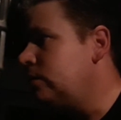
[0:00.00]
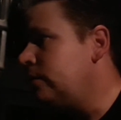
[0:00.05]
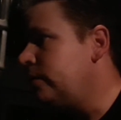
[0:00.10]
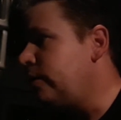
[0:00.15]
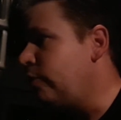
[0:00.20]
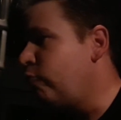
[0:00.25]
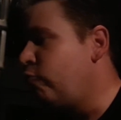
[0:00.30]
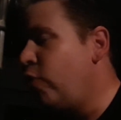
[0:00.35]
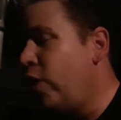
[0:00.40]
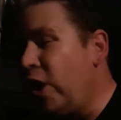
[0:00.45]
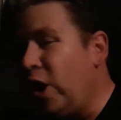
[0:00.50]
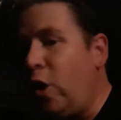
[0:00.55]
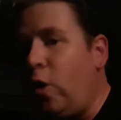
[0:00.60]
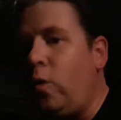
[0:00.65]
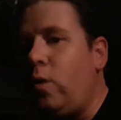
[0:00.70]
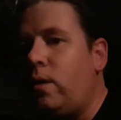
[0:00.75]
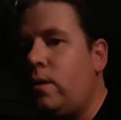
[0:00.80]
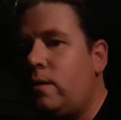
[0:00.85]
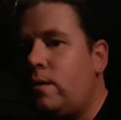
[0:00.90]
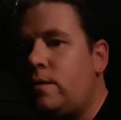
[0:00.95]
The
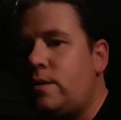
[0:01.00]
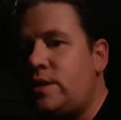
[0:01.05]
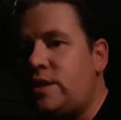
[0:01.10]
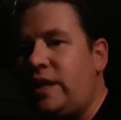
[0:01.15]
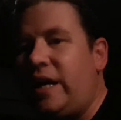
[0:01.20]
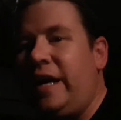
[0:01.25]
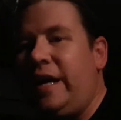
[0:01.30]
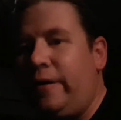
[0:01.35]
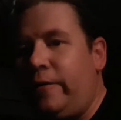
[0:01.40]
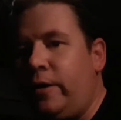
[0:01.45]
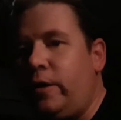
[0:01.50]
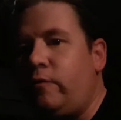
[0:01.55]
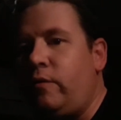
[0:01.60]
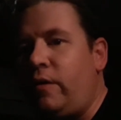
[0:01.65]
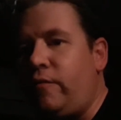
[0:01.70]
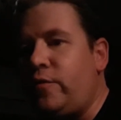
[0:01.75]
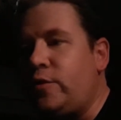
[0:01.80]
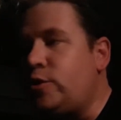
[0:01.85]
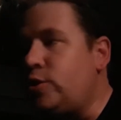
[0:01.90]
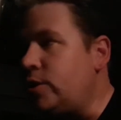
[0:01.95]
real Syrian
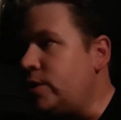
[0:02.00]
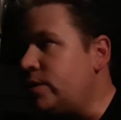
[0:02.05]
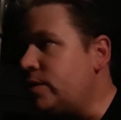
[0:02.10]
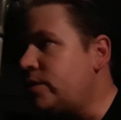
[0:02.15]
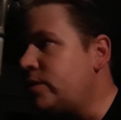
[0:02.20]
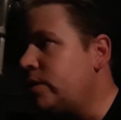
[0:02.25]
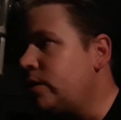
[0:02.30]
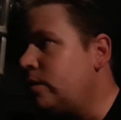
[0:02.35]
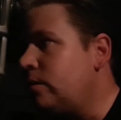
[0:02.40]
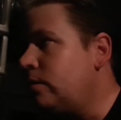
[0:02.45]
refugees.